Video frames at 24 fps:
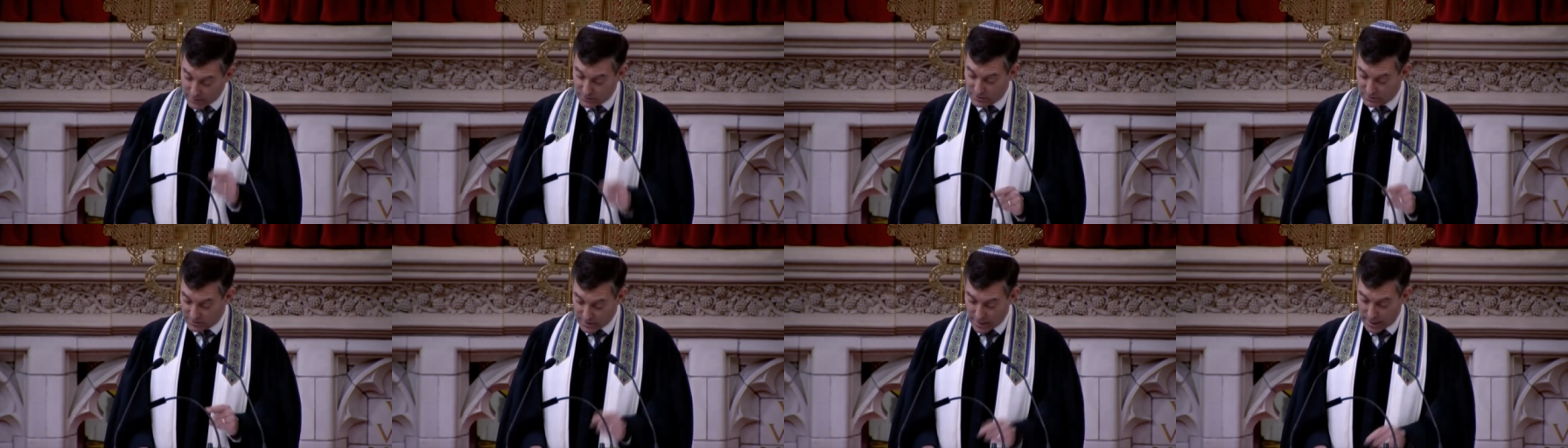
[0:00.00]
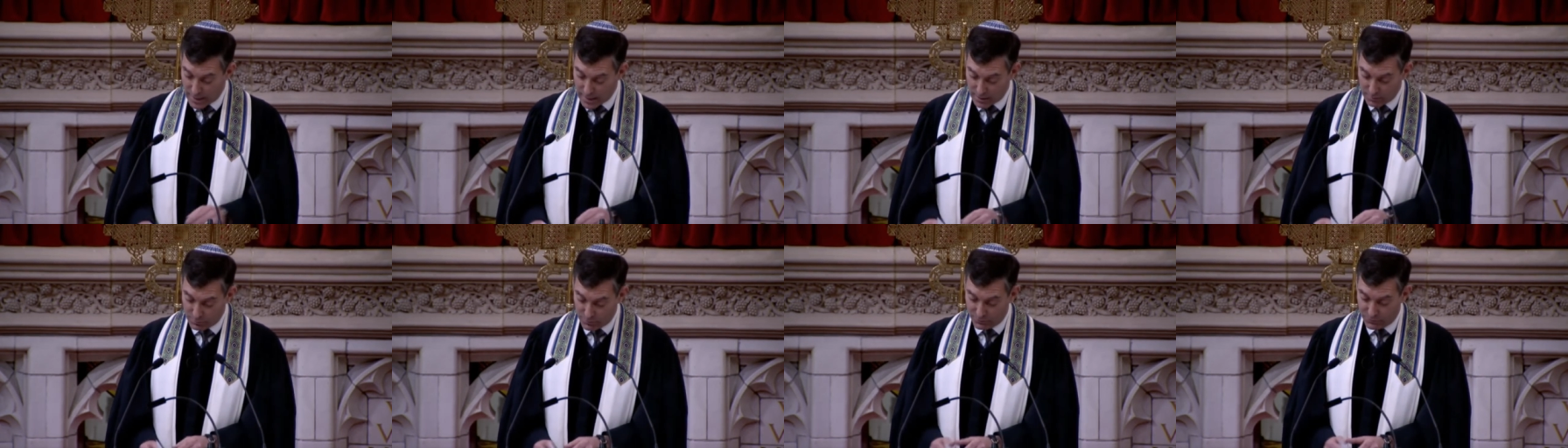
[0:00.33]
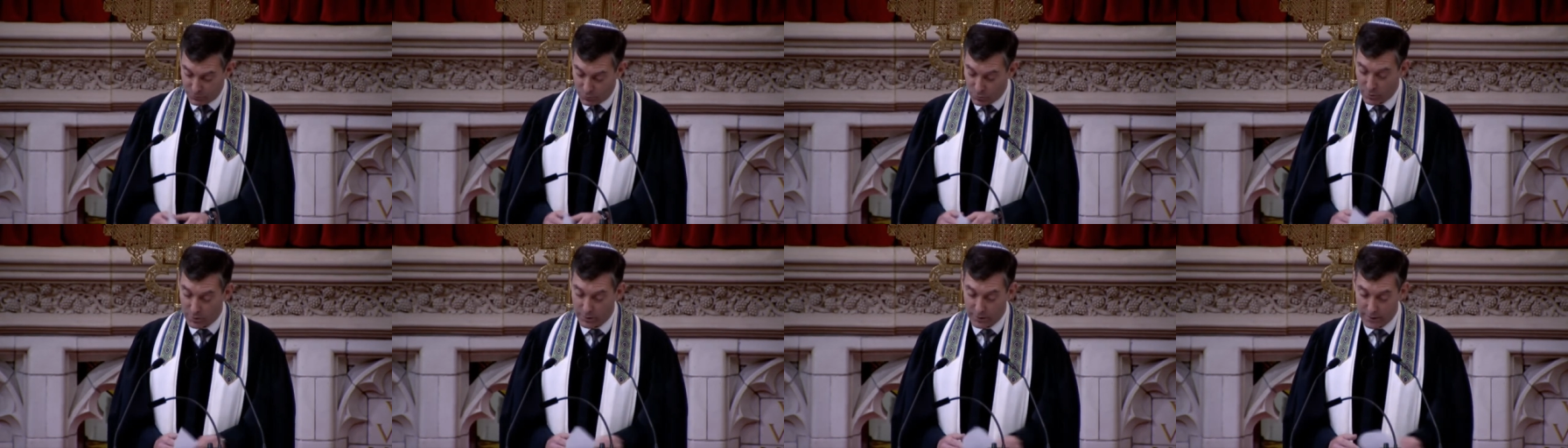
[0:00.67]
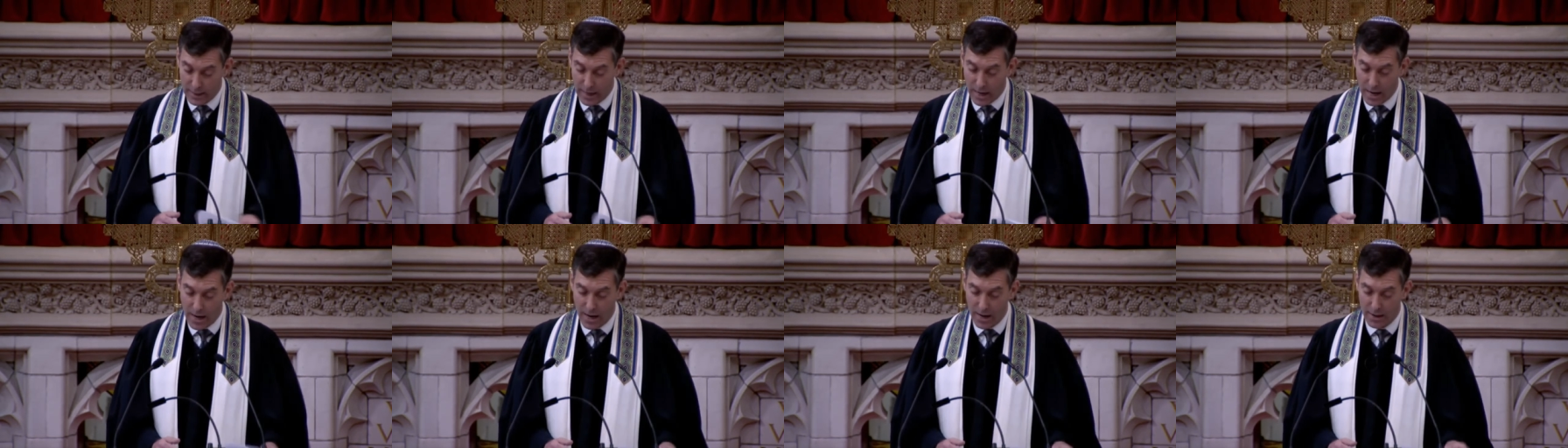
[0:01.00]
stand before
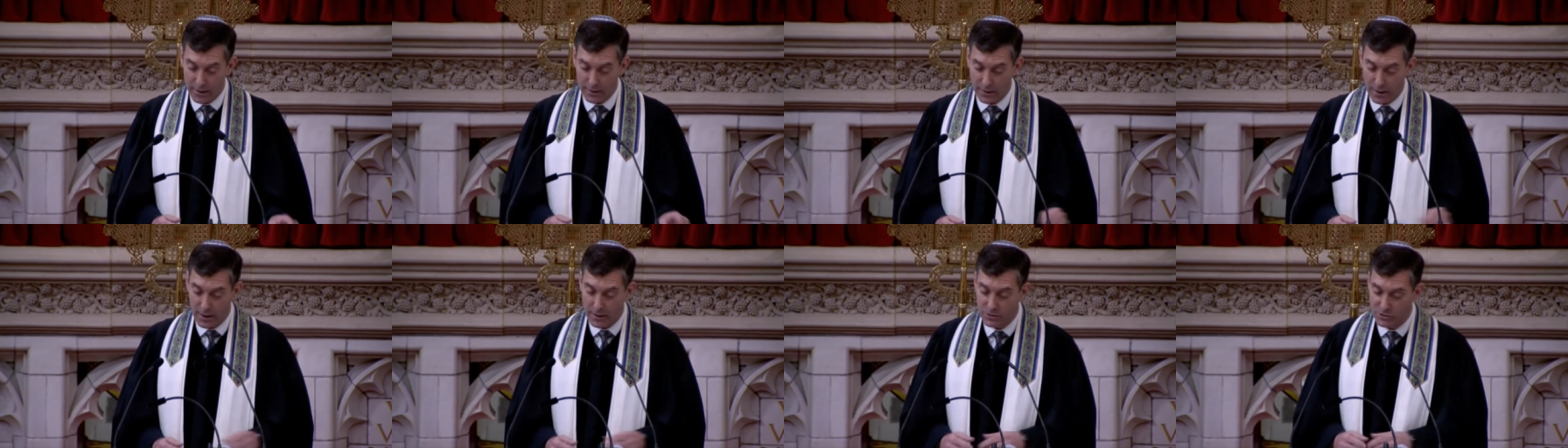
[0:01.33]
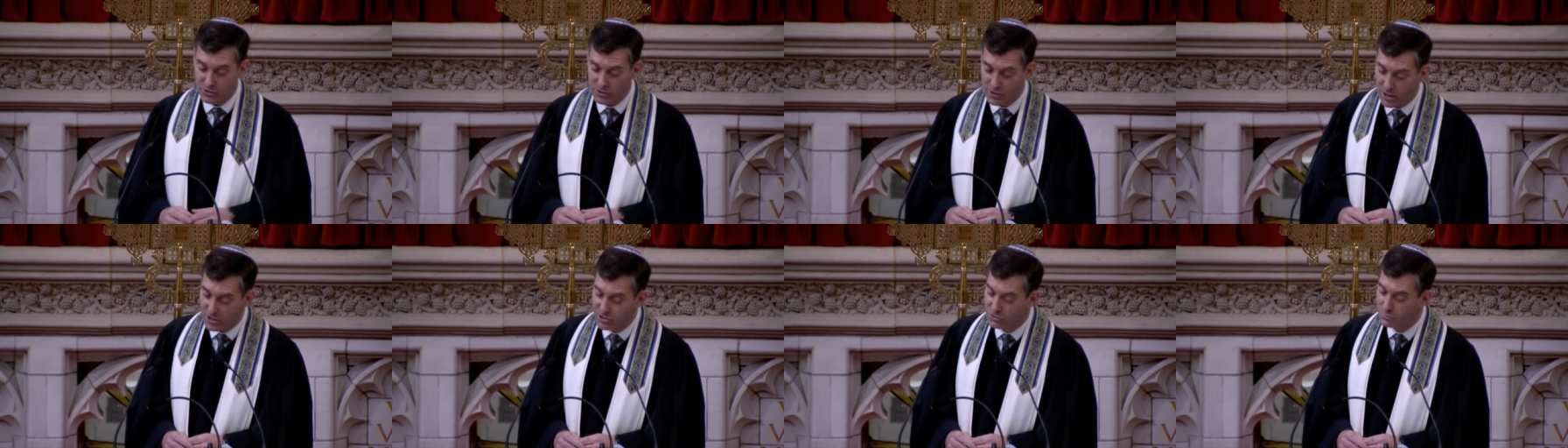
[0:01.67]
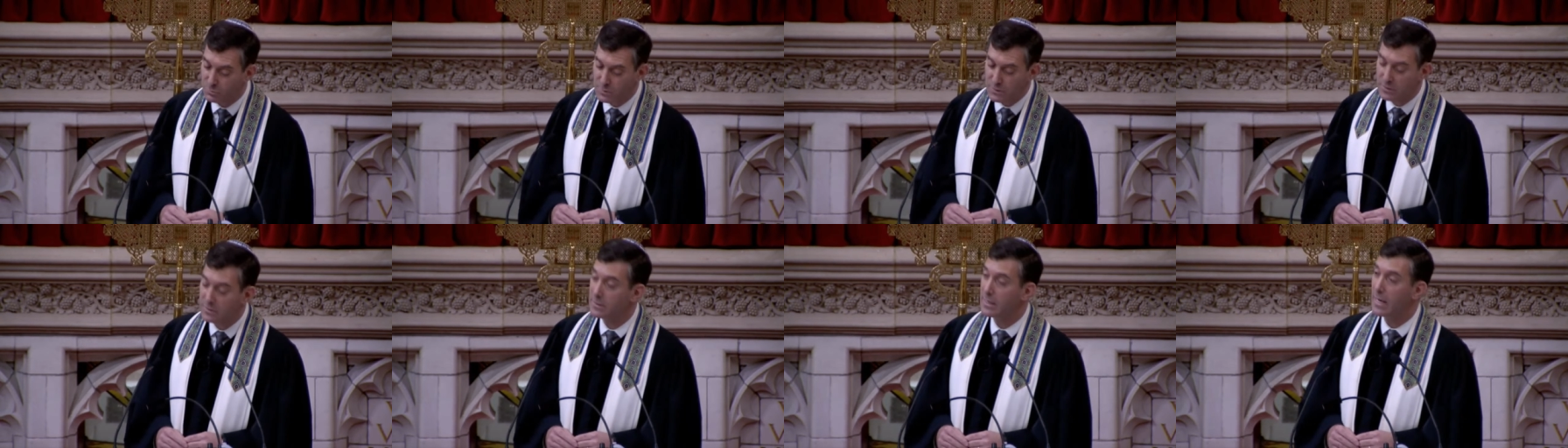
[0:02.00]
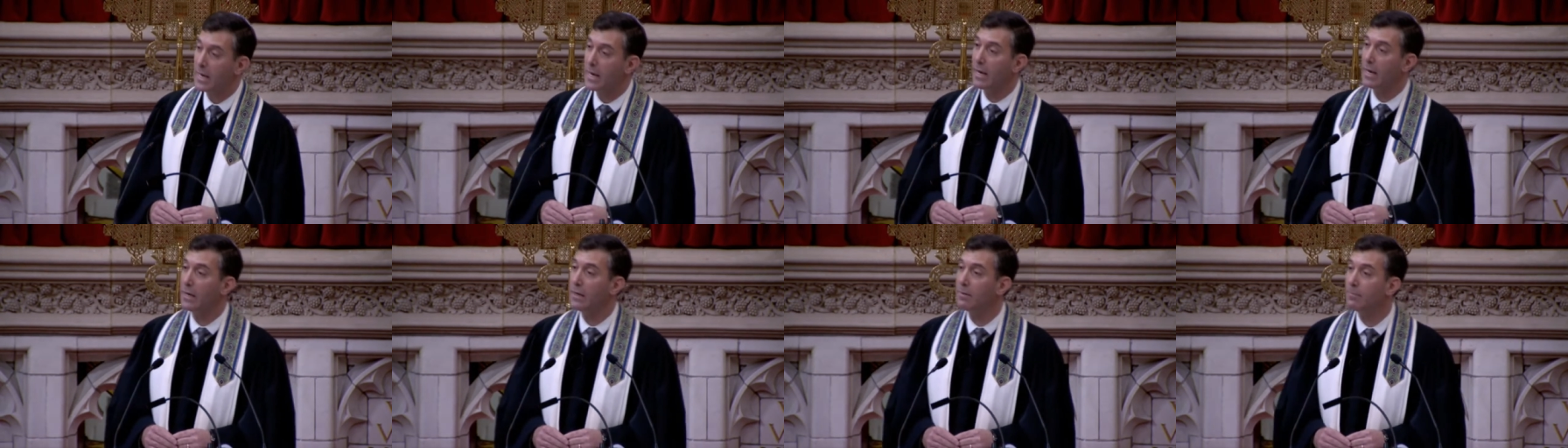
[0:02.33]
God on Judgment
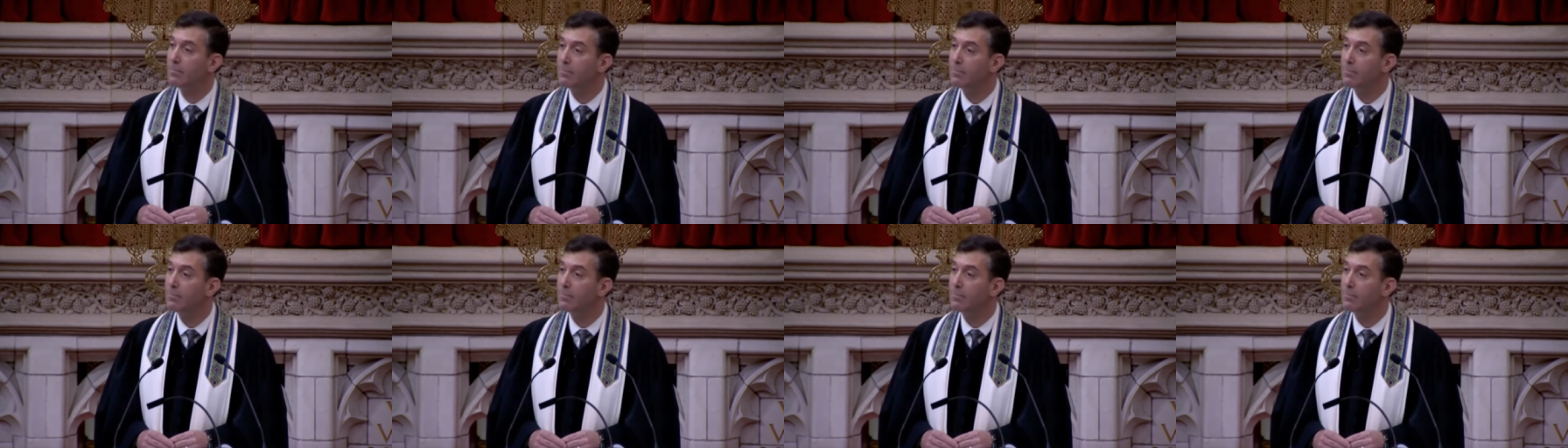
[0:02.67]
Day,